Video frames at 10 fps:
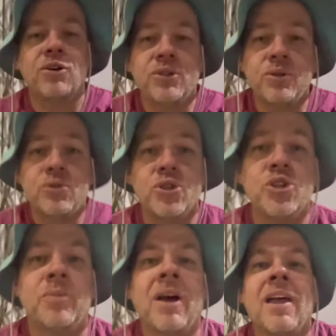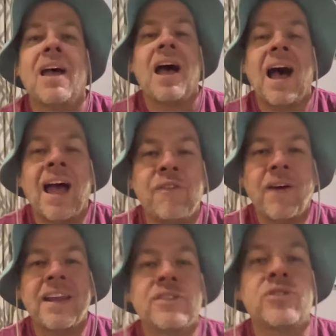YouTube. I
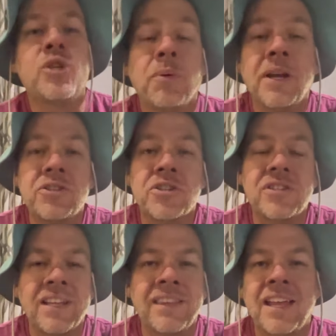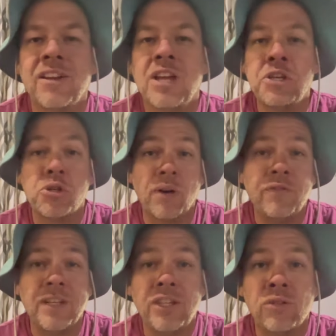find it super interesting that in
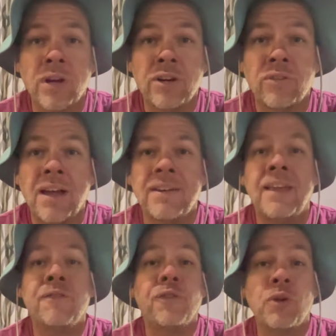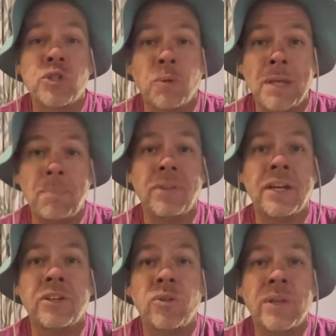drifting, you run around influential people that
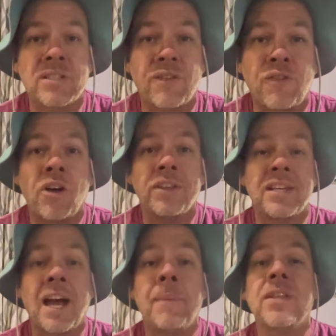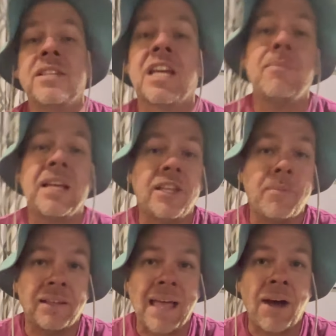are doing stuff all the time. It's going to be a little
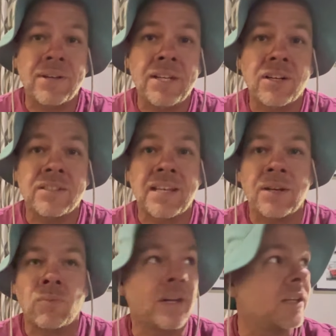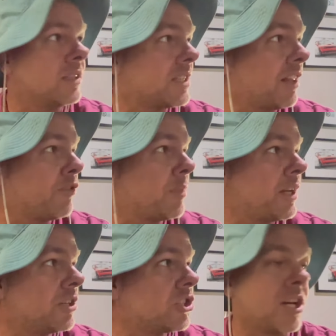bit loud in here because I didn't want to tell
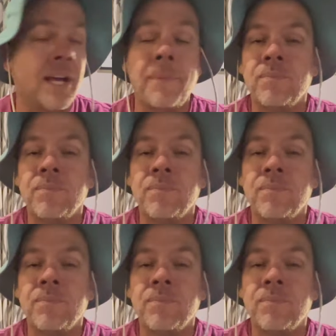everybody to shut up.